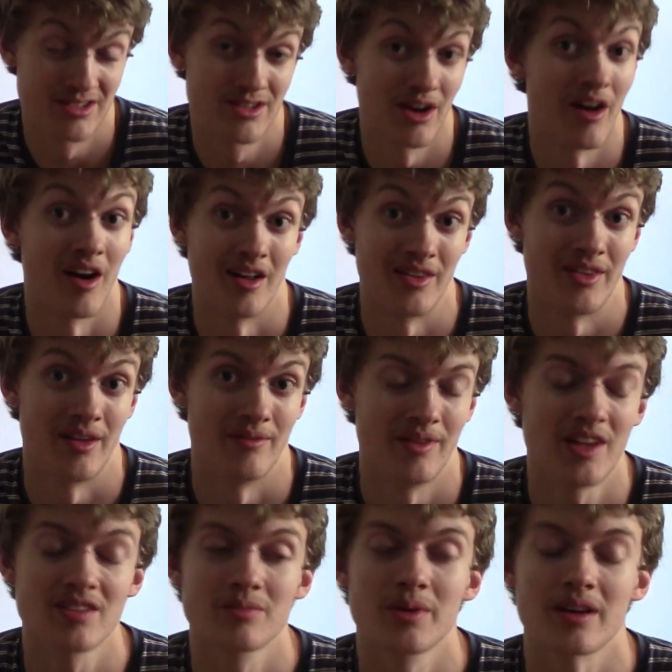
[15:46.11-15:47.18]
taught them,
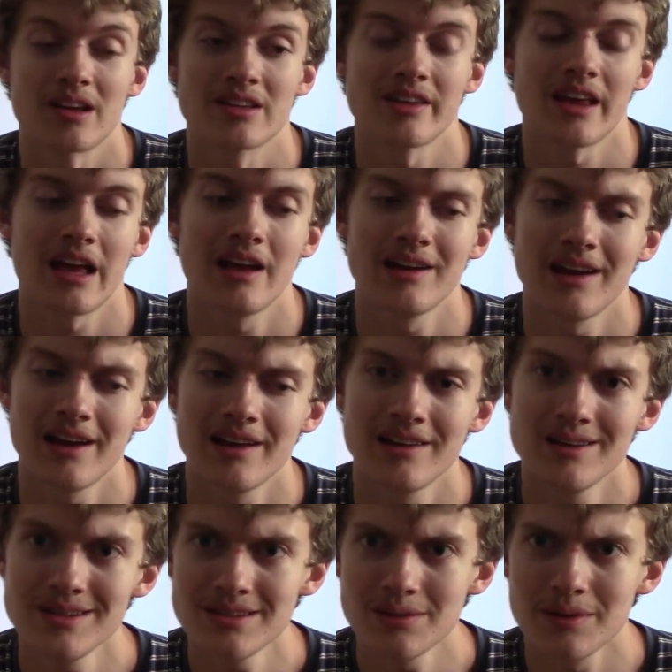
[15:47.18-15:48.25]
that's weird, because like, I
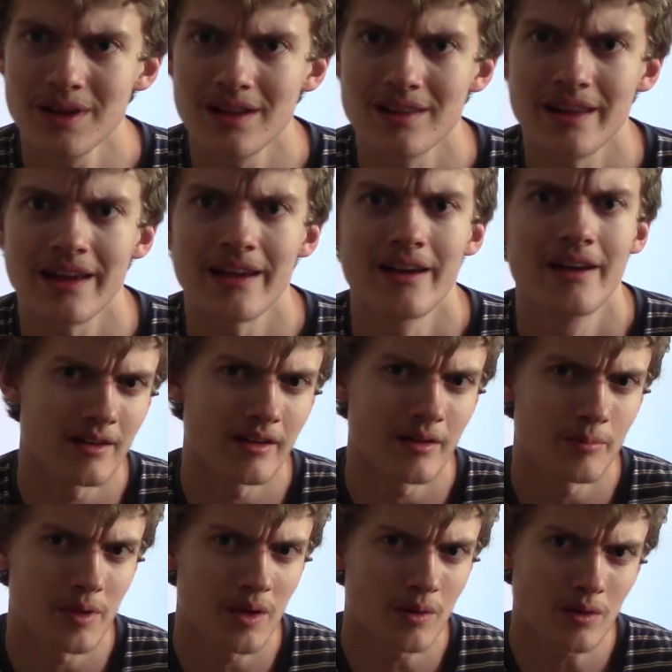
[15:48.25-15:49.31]
used to realize, like,
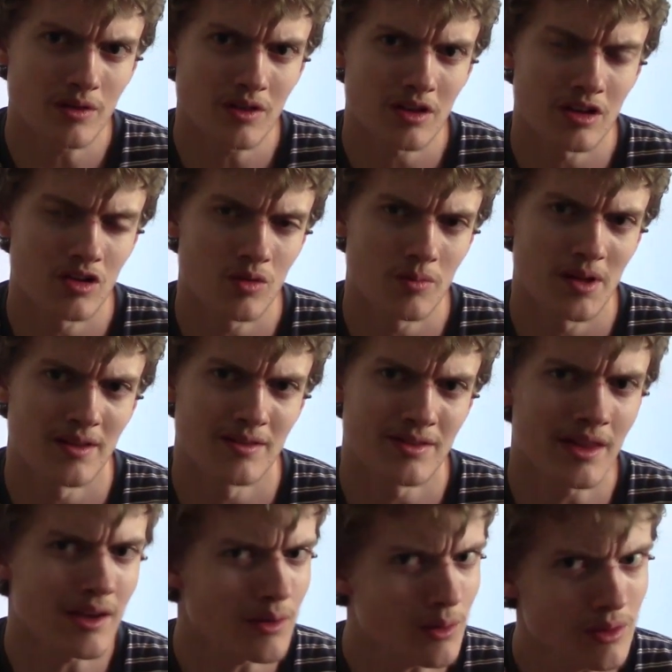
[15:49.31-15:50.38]
computers and humans,
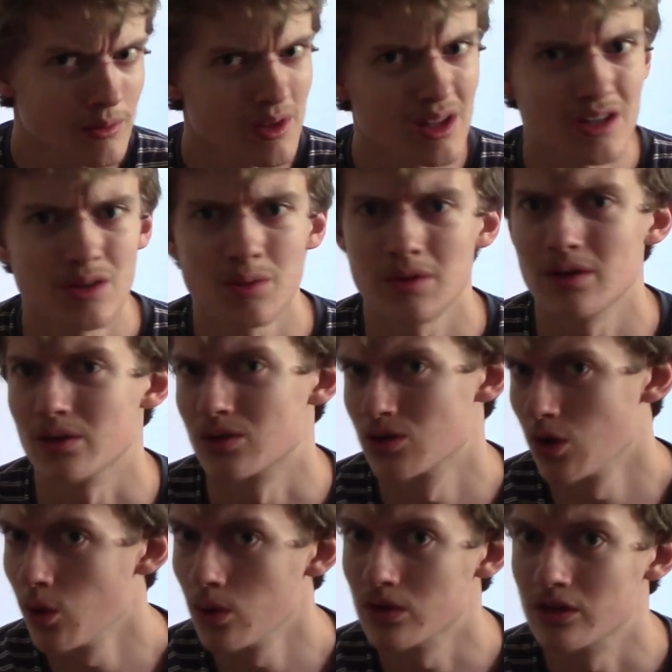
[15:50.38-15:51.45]
they can only really do what they're
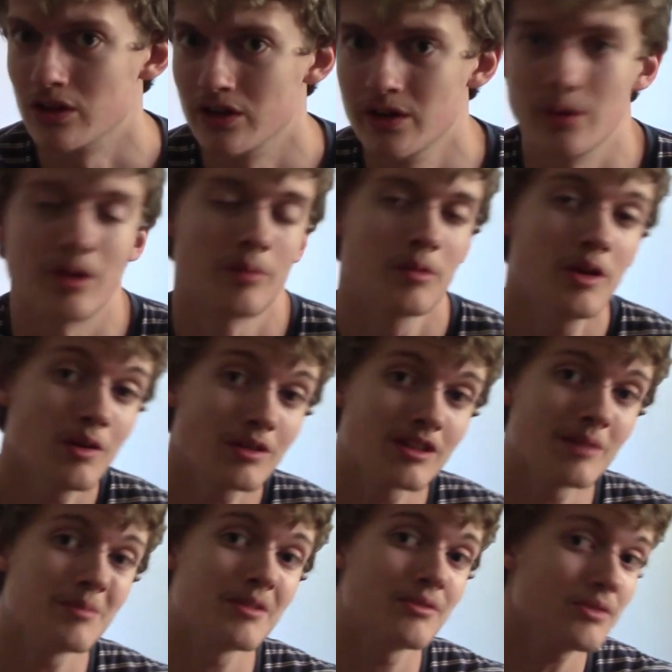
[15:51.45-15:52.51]
told to do. Computers
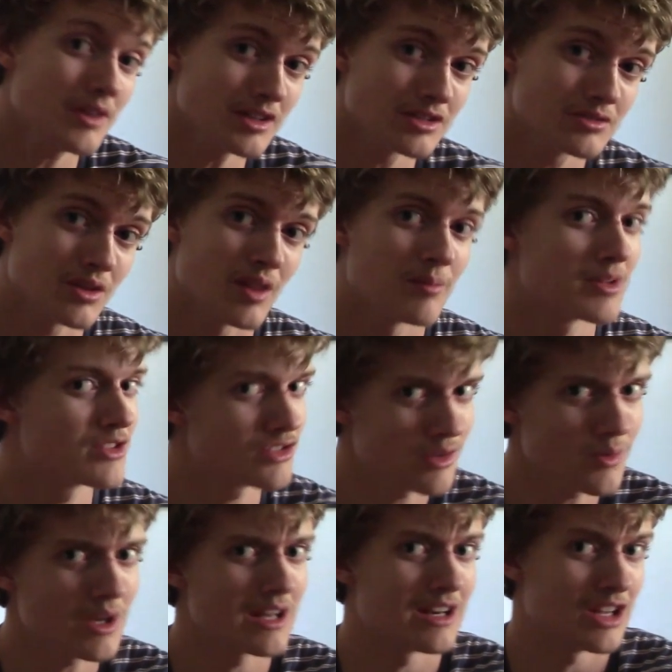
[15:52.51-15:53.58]
can be frustrating, but
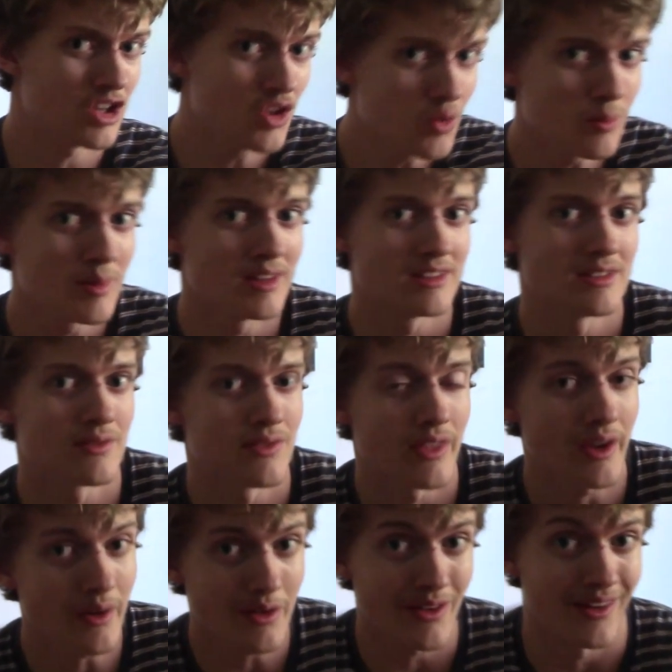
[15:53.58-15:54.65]
so can humans if
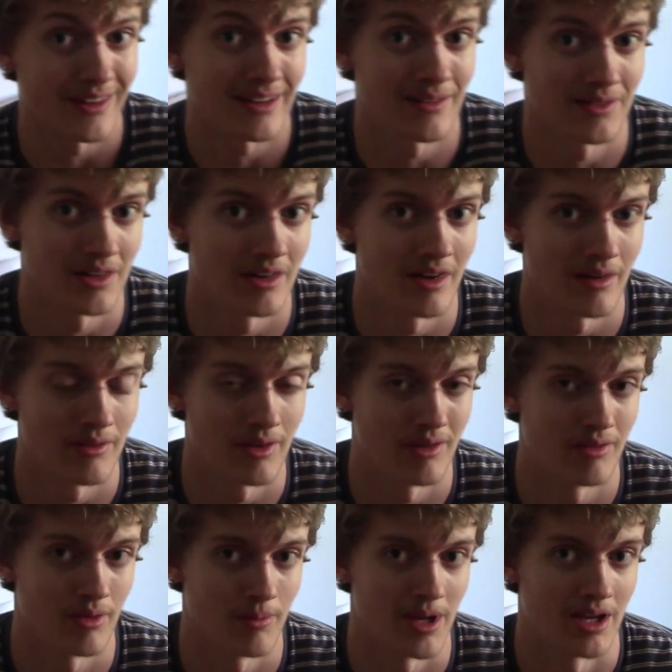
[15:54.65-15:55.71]
they're not given enough
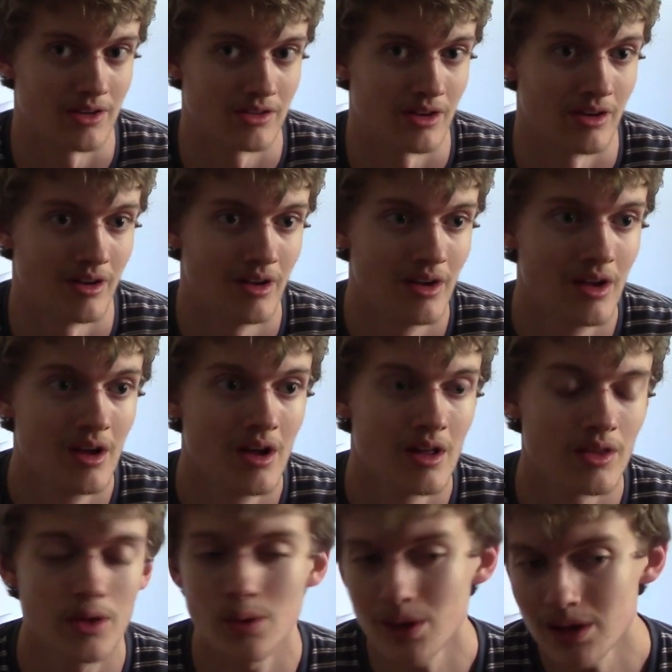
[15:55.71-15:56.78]
information.
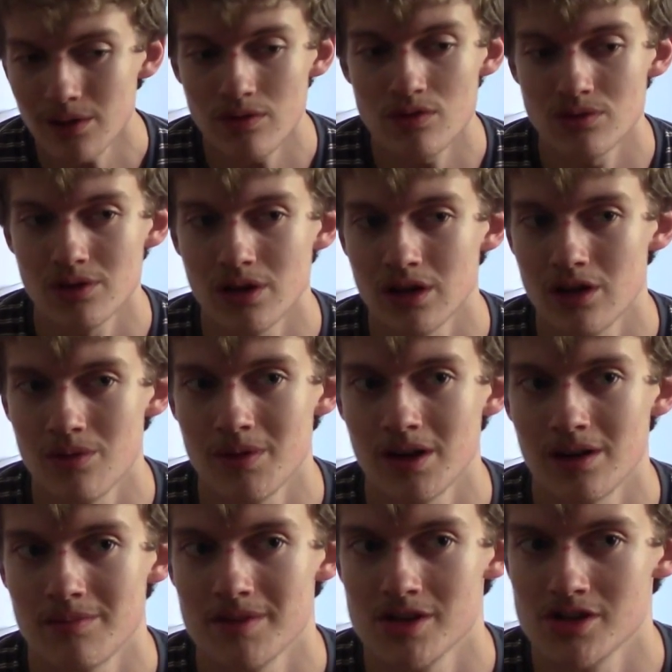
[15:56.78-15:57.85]
The only difference between a human
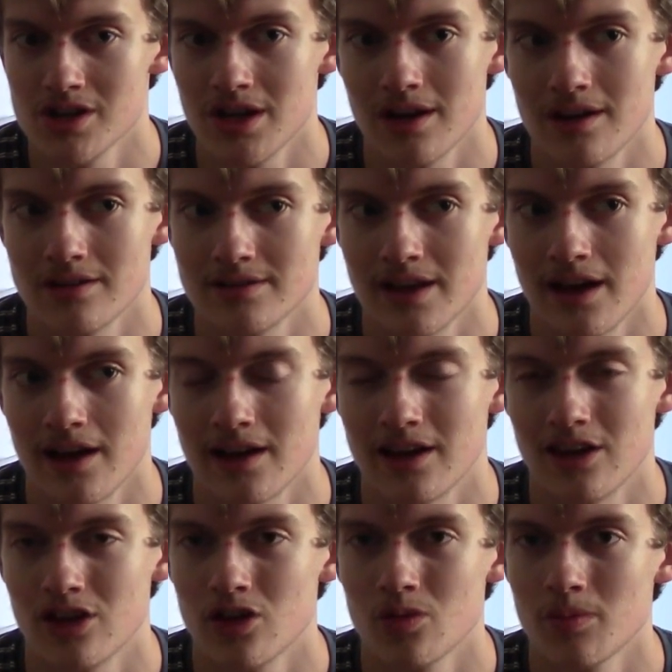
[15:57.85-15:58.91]
and a machine is that a
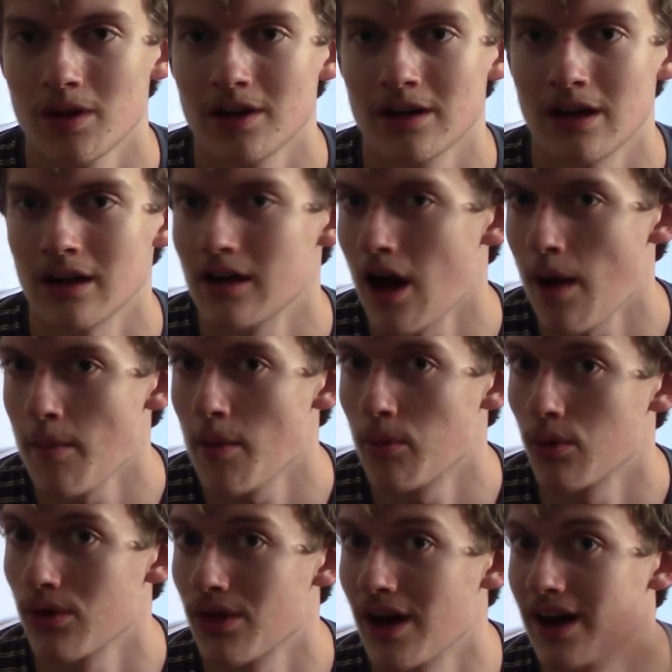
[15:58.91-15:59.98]
human can come up
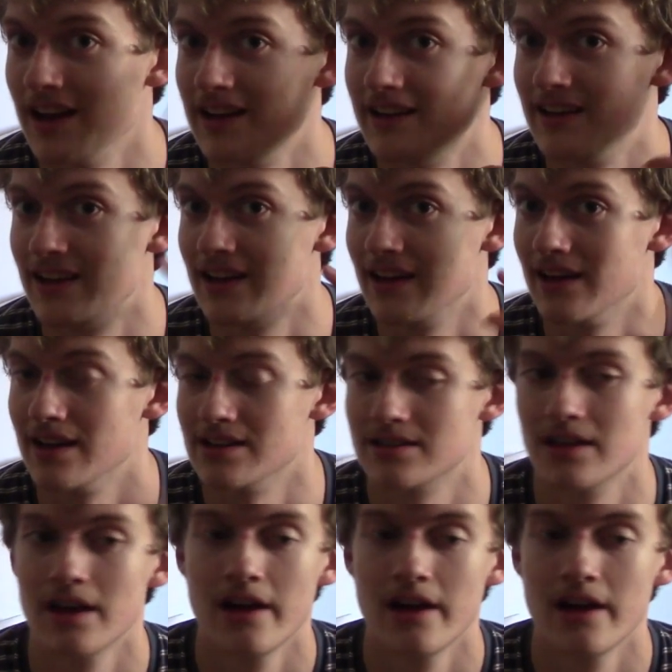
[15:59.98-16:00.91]
with ideas.